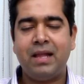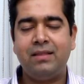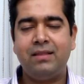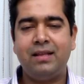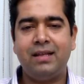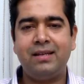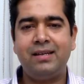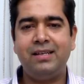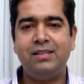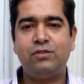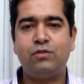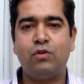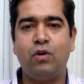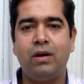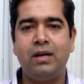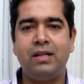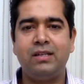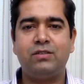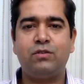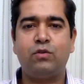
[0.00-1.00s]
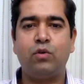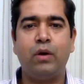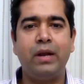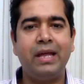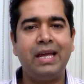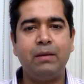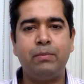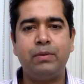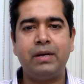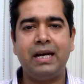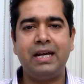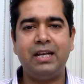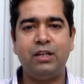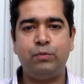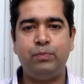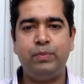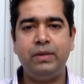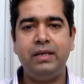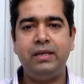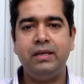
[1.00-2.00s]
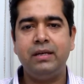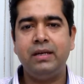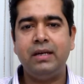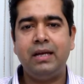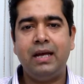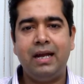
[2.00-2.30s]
the other is called as chronic hepatitis B,